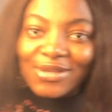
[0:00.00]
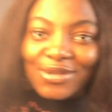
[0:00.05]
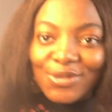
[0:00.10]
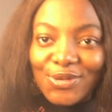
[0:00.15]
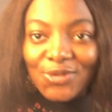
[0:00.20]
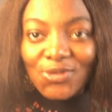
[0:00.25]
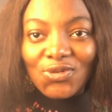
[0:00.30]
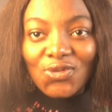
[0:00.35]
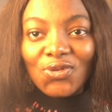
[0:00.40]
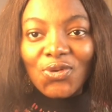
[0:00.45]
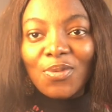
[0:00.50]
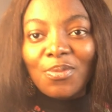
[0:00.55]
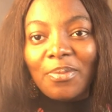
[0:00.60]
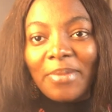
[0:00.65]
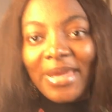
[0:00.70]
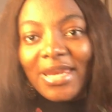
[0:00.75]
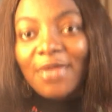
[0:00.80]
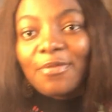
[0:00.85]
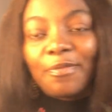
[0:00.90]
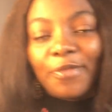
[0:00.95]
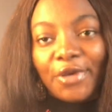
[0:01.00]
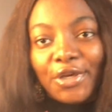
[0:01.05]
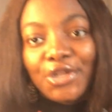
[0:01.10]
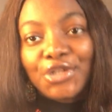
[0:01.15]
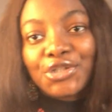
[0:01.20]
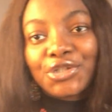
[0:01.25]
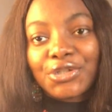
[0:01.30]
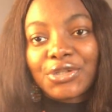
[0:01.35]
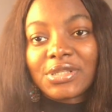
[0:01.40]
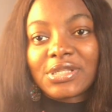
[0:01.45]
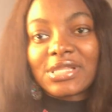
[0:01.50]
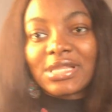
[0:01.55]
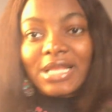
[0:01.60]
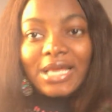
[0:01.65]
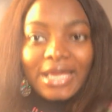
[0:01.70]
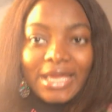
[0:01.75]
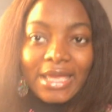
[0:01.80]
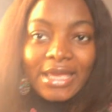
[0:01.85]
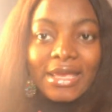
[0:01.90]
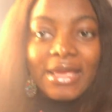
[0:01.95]
so many pictures.
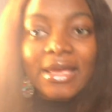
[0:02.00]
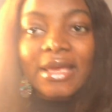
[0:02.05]
Like,